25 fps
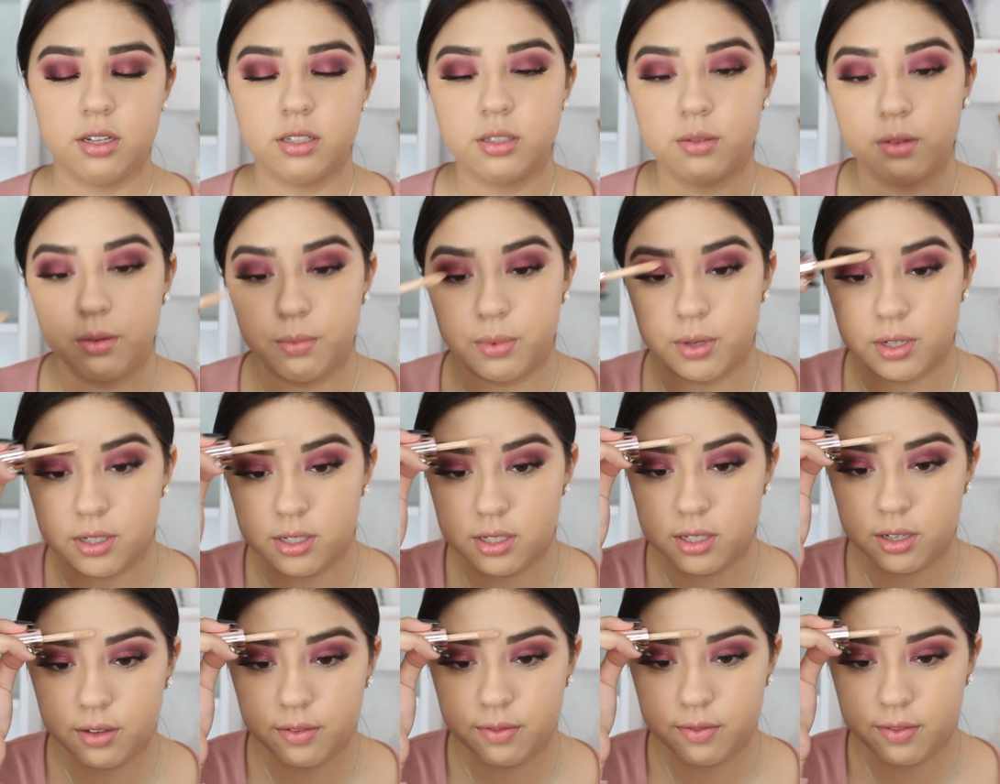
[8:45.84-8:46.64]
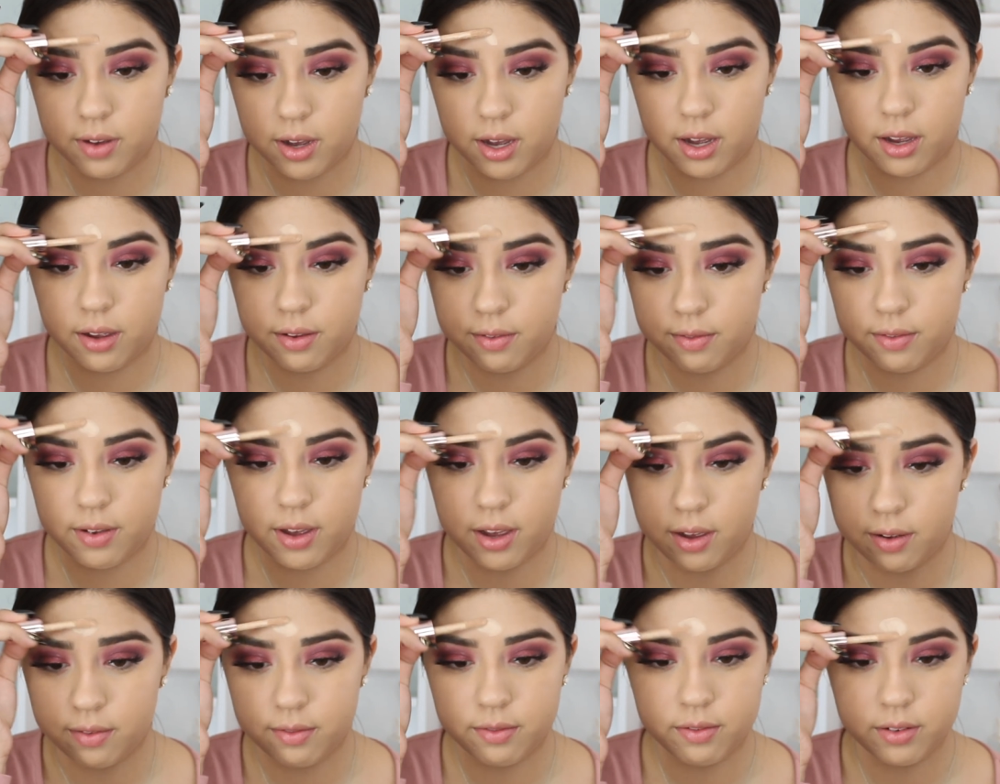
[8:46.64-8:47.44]
So I'm going to put C5
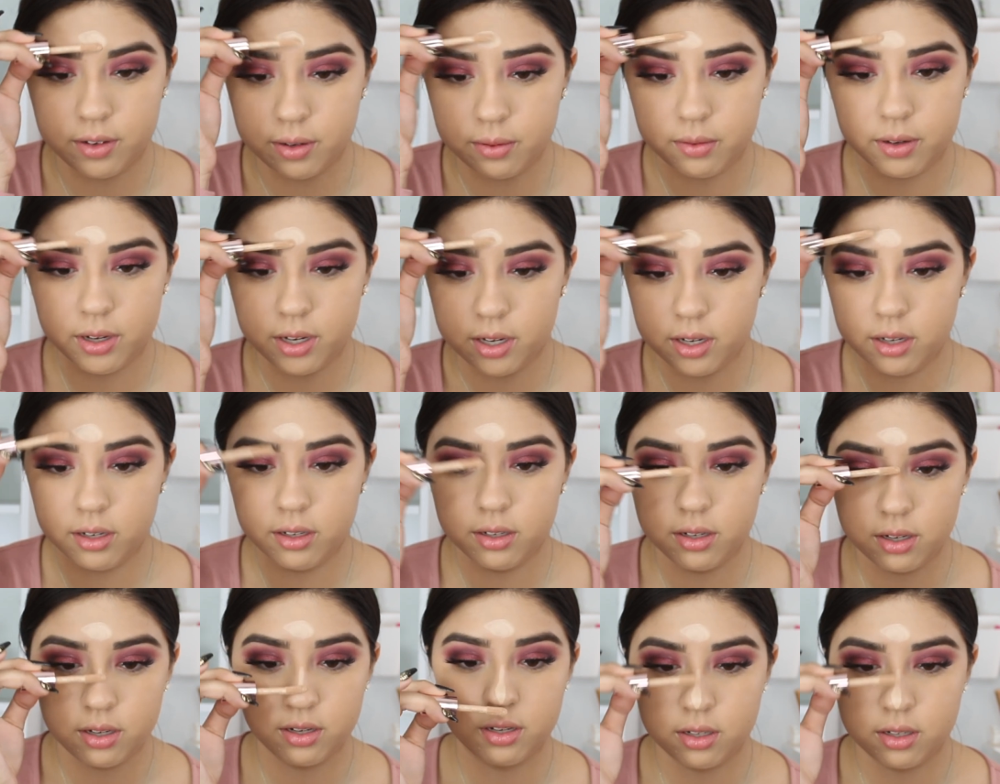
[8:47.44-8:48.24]
everywhere.